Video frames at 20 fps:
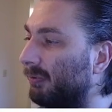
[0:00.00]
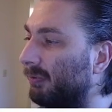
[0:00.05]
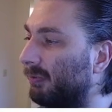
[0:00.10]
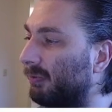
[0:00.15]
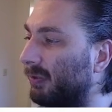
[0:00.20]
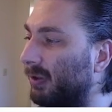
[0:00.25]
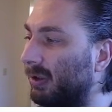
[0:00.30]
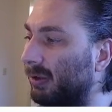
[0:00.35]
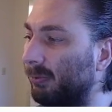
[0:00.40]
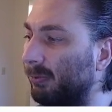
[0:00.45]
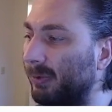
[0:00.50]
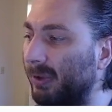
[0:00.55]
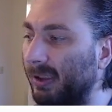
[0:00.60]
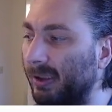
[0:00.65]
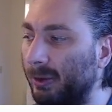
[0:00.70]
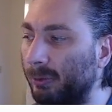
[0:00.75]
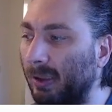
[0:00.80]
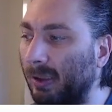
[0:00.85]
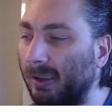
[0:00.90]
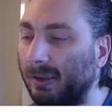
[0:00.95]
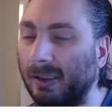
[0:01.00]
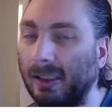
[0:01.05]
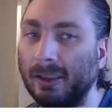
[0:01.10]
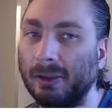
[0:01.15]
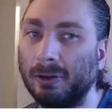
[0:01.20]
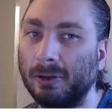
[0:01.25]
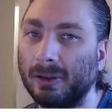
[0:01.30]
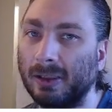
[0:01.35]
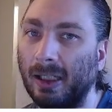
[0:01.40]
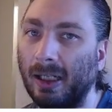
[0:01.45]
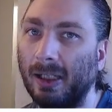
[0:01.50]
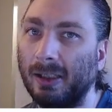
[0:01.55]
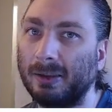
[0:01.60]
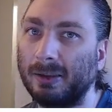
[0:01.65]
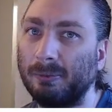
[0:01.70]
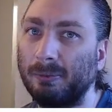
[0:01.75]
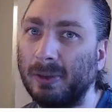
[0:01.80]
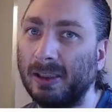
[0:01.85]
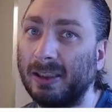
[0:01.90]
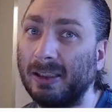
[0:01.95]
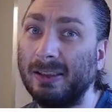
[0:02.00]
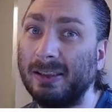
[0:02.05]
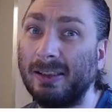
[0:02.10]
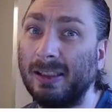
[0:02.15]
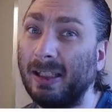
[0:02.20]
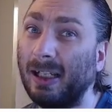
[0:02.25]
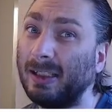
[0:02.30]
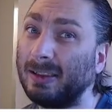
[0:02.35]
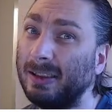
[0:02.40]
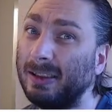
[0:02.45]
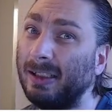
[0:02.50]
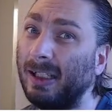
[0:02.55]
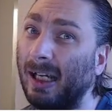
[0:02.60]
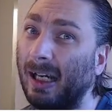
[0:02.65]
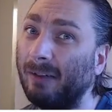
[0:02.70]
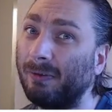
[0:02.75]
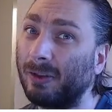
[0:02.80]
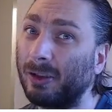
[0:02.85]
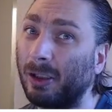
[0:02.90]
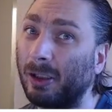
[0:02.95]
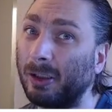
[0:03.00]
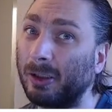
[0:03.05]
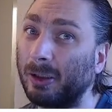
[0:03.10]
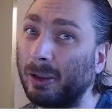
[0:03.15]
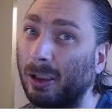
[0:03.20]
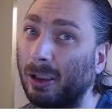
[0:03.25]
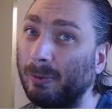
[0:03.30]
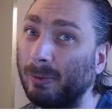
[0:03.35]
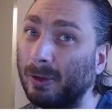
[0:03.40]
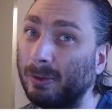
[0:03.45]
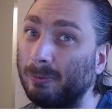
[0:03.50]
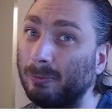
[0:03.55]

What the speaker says: from this rectangle class because they actually have a lot in common.